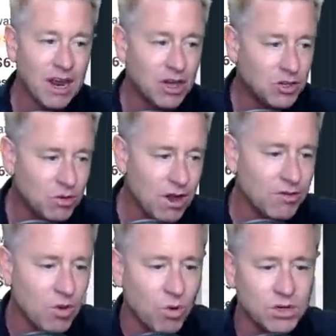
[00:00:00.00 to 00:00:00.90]
And I do have
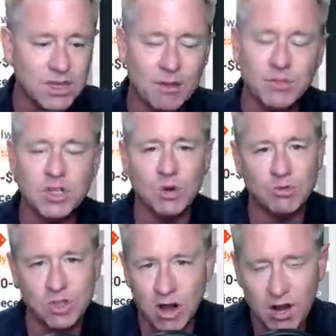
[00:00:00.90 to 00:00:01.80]
a course. I'm so
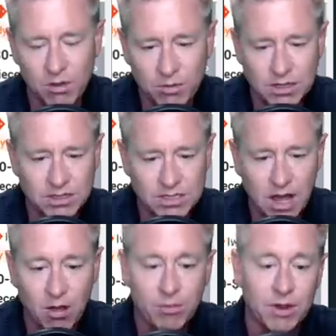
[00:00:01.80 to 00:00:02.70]
sorry. I don't mean to
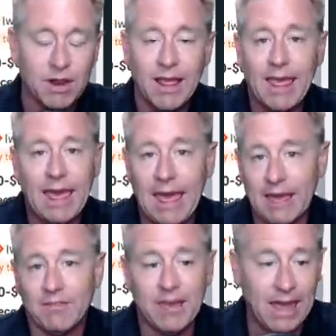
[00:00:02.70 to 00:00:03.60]
sell, but
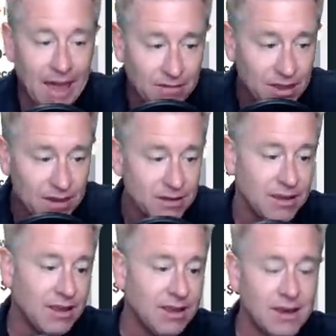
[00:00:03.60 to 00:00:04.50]
heck, if I have it
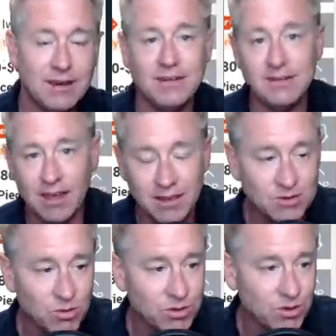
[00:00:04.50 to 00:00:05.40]
and I teach high
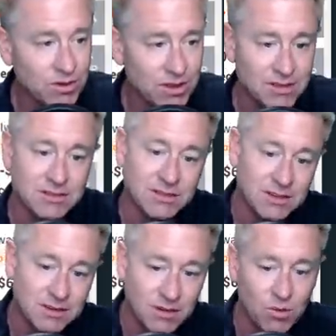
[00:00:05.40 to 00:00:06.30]
school doing this
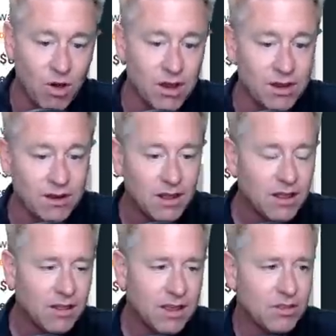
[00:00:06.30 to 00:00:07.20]
and you want it,
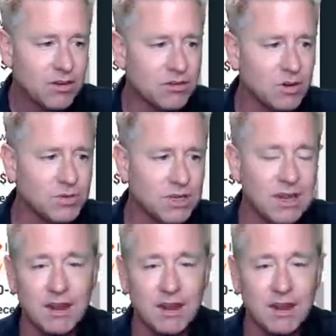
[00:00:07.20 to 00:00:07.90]
link in the description.